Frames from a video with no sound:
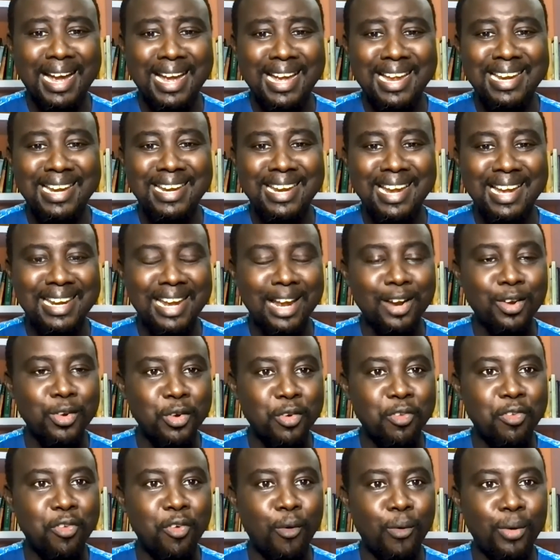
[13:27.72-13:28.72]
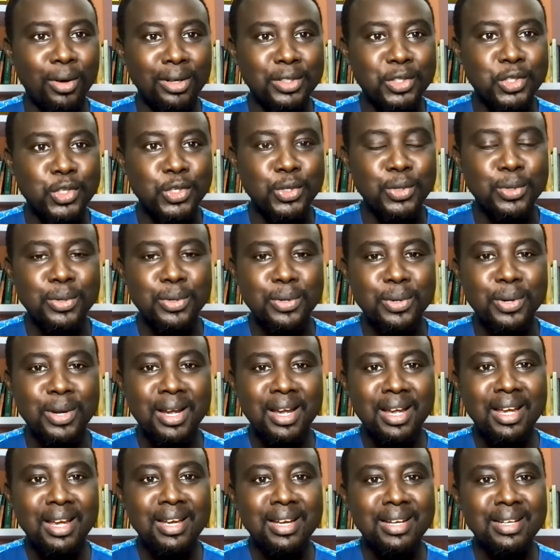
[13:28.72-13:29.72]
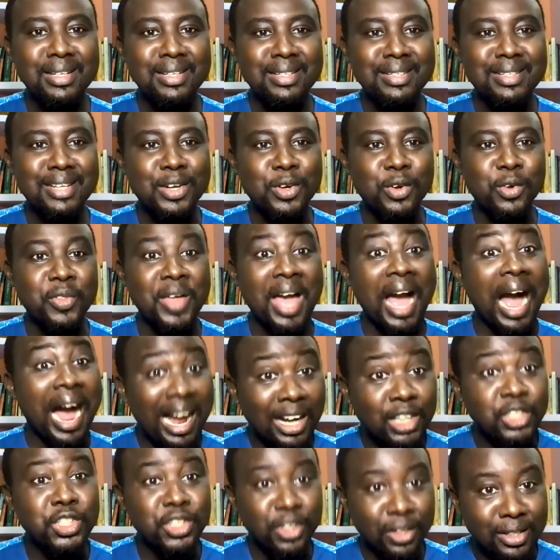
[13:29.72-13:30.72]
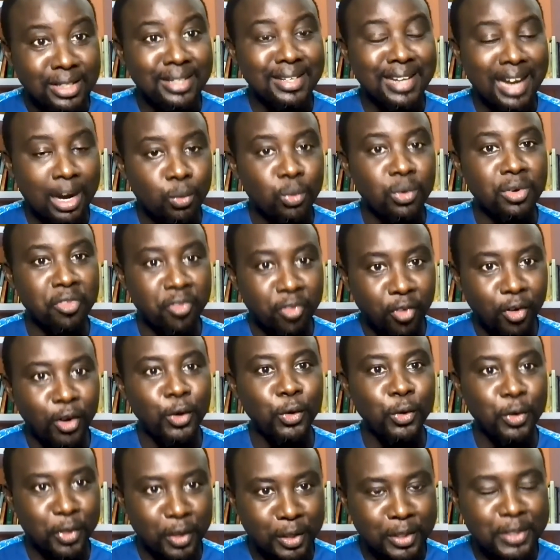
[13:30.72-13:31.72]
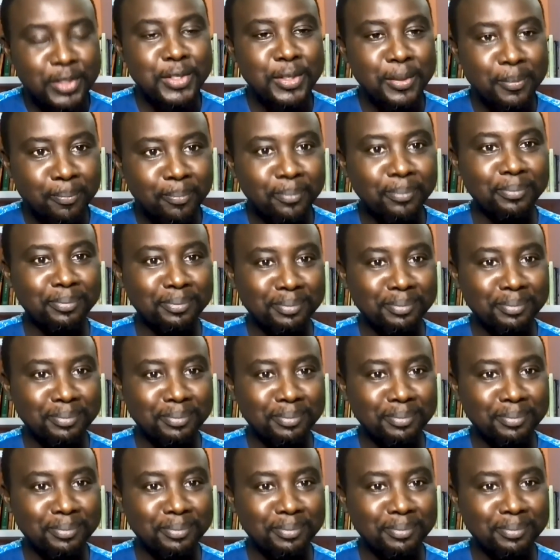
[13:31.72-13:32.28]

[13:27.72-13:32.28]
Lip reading: And I look forward to, the action that will follow this.